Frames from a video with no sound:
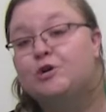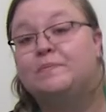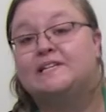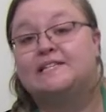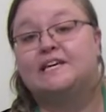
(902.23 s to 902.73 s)
your
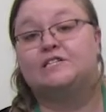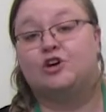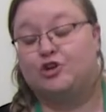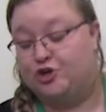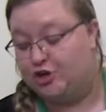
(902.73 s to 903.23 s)
biscuits
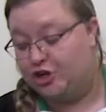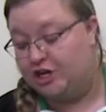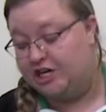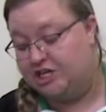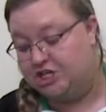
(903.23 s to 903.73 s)
on your
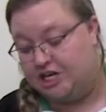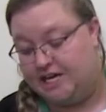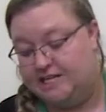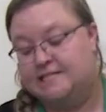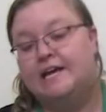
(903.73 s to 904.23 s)
cookie
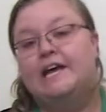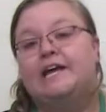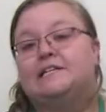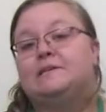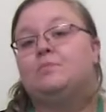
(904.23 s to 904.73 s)
sheet,
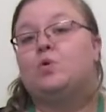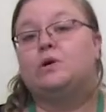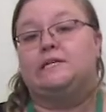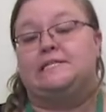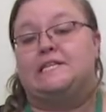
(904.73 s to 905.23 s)
it's
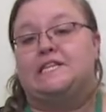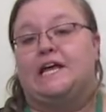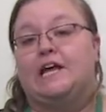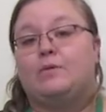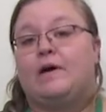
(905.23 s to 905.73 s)
important to
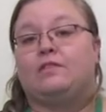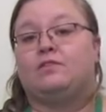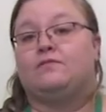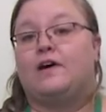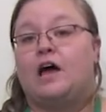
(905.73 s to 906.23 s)
think
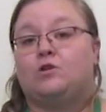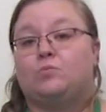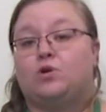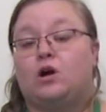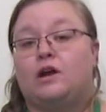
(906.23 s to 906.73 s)
about the
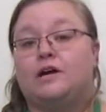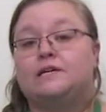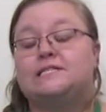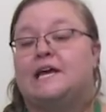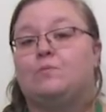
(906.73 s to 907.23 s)
final
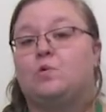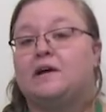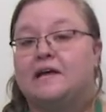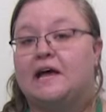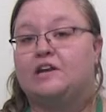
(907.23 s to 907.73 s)
product and
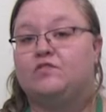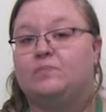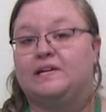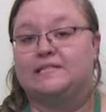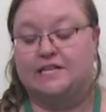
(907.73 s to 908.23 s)
what kind
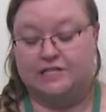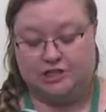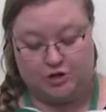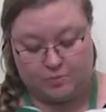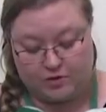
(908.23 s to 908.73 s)
of
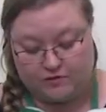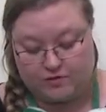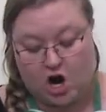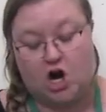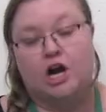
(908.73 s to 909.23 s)
biscuits you
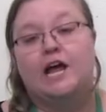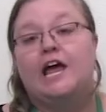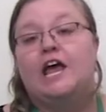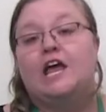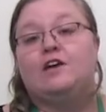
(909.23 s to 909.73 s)
prefer.
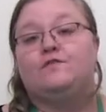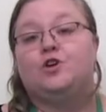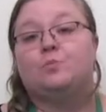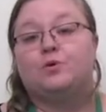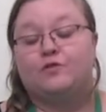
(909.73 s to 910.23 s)
If
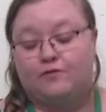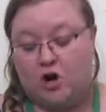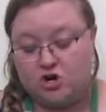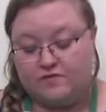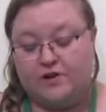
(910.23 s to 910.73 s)
you
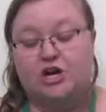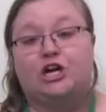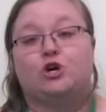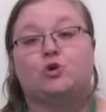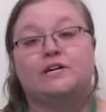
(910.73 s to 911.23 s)
prefer a
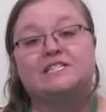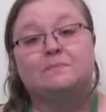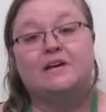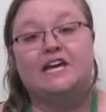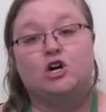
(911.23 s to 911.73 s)
very
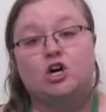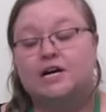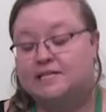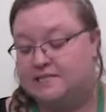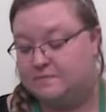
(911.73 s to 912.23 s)
crispy
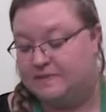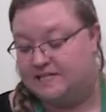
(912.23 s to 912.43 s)
crust